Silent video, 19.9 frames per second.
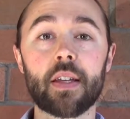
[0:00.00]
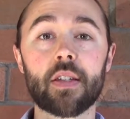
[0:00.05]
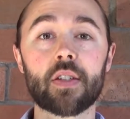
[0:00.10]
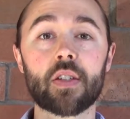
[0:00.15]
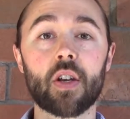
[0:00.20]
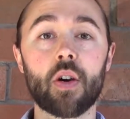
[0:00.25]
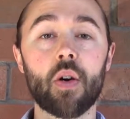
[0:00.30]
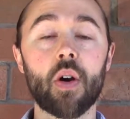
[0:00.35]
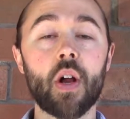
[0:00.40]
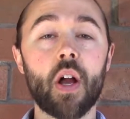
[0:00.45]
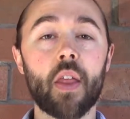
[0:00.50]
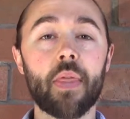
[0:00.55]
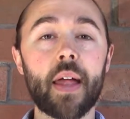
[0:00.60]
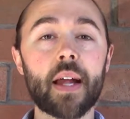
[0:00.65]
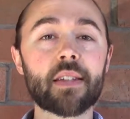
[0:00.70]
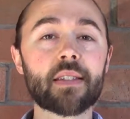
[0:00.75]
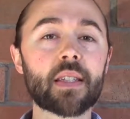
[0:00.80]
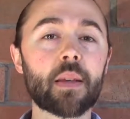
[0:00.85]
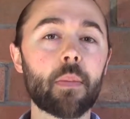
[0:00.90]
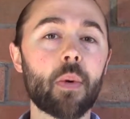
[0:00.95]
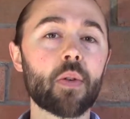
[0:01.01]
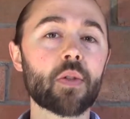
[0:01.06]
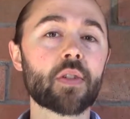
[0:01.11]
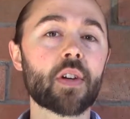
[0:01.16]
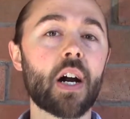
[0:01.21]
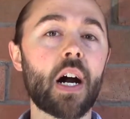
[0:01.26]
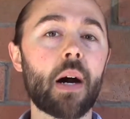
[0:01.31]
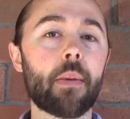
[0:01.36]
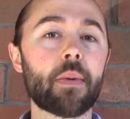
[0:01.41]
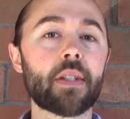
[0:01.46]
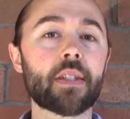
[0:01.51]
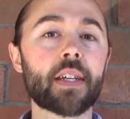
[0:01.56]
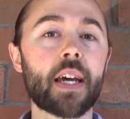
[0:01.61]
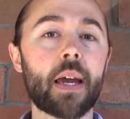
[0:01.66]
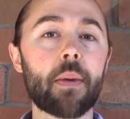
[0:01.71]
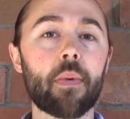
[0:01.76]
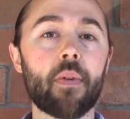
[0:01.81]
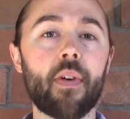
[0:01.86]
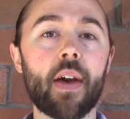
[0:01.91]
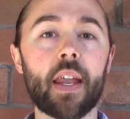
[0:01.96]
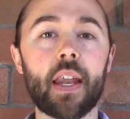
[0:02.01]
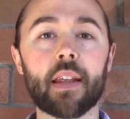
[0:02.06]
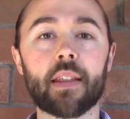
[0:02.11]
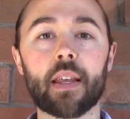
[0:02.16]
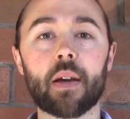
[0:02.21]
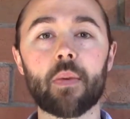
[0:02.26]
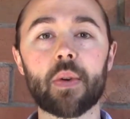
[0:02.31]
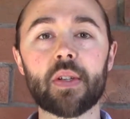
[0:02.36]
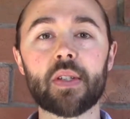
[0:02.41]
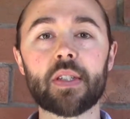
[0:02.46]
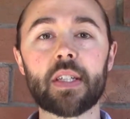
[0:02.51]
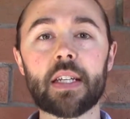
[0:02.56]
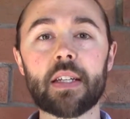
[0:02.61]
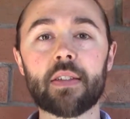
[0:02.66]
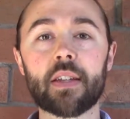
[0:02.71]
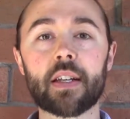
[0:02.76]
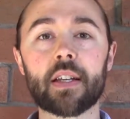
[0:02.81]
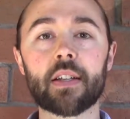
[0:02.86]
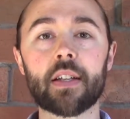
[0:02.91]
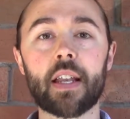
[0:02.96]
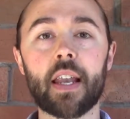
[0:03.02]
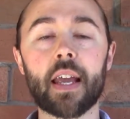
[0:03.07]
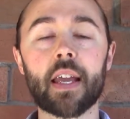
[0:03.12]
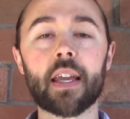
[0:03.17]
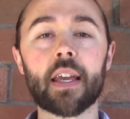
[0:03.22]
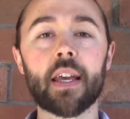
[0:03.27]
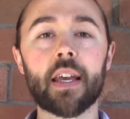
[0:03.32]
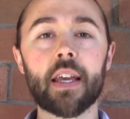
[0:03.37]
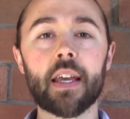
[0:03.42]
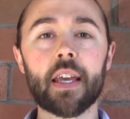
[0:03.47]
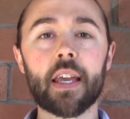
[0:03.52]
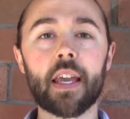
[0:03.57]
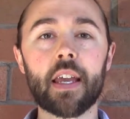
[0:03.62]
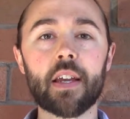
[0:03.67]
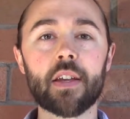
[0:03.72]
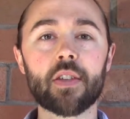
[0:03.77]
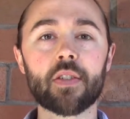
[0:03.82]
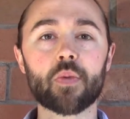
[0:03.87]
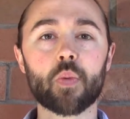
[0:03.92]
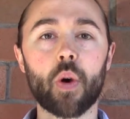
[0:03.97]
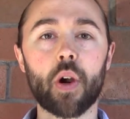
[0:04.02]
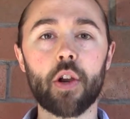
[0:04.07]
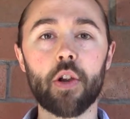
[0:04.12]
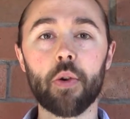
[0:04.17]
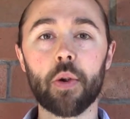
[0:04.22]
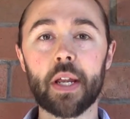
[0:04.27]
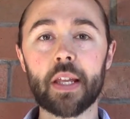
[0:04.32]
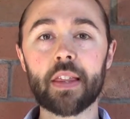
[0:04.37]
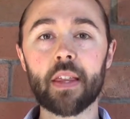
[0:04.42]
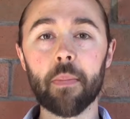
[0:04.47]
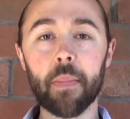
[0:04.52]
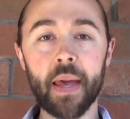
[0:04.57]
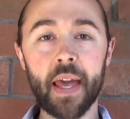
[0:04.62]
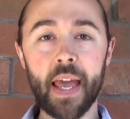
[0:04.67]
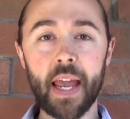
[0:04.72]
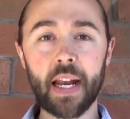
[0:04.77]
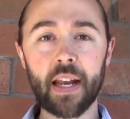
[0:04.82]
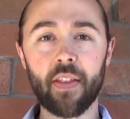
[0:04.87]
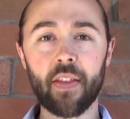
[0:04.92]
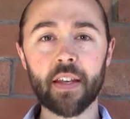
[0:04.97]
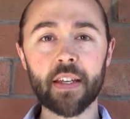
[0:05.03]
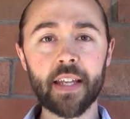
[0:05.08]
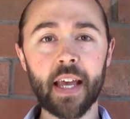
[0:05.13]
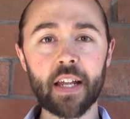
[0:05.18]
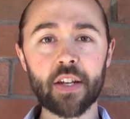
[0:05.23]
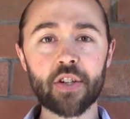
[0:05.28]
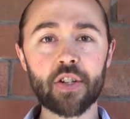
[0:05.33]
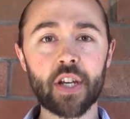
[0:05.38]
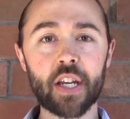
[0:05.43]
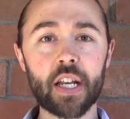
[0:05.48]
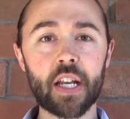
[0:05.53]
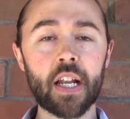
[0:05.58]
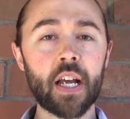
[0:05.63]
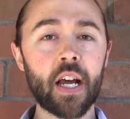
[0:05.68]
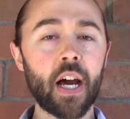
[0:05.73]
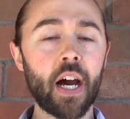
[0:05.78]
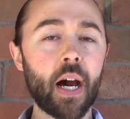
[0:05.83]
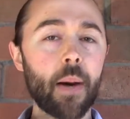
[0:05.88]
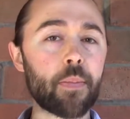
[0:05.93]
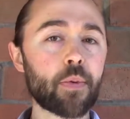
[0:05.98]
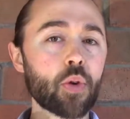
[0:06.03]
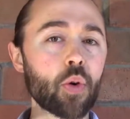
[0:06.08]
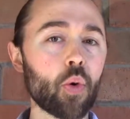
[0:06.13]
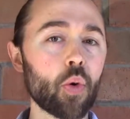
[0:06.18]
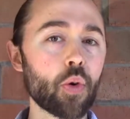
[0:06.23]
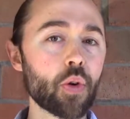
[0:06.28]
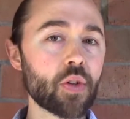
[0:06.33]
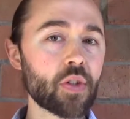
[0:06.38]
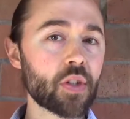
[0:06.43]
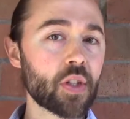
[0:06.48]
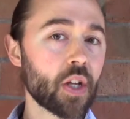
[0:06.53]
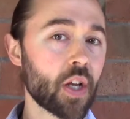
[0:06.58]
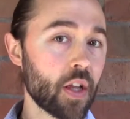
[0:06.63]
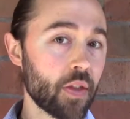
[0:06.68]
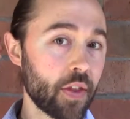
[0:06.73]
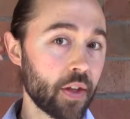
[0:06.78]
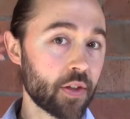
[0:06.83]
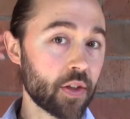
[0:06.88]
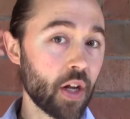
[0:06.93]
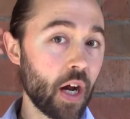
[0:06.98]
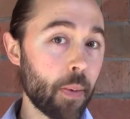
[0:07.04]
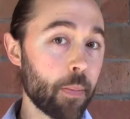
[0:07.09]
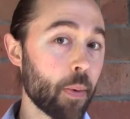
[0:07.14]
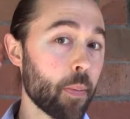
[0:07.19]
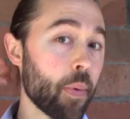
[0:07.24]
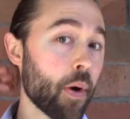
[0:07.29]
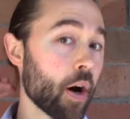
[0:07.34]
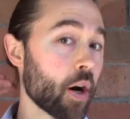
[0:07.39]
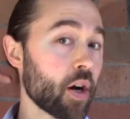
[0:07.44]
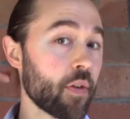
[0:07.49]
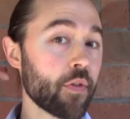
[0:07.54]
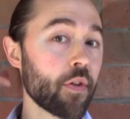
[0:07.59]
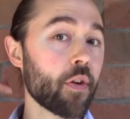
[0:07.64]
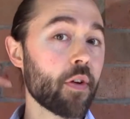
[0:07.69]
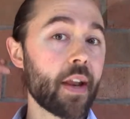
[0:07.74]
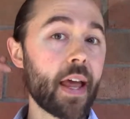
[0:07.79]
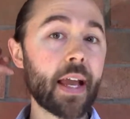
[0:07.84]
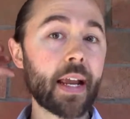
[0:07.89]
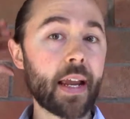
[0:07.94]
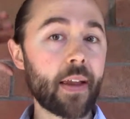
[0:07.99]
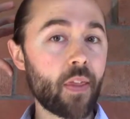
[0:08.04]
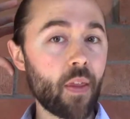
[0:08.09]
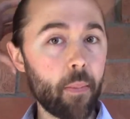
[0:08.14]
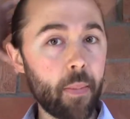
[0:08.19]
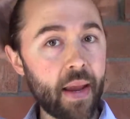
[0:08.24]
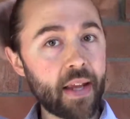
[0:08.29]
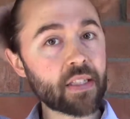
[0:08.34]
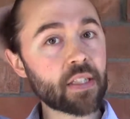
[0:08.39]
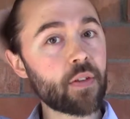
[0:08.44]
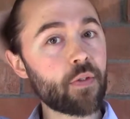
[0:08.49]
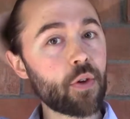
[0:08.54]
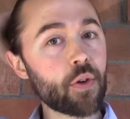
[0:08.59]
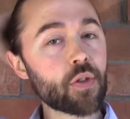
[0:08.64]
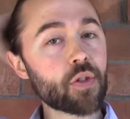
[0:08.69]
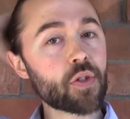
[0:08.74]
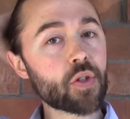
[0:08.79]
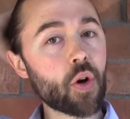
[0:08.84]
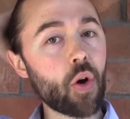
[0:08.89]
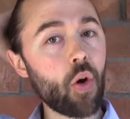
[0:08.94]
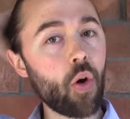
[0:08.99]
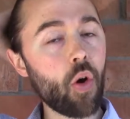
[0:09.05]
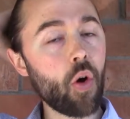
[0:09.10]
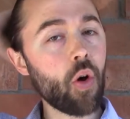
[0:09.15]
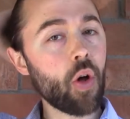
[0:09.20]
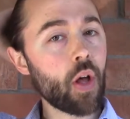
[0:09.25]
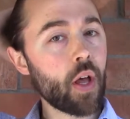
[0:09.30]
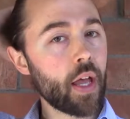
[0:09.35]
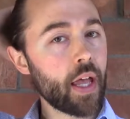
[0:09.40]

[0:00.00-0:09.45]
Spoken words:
So that's the most common type of headache that we see in the clinic, is where you get the pain and the tension up towards the upper part of your neck and the base of your skull.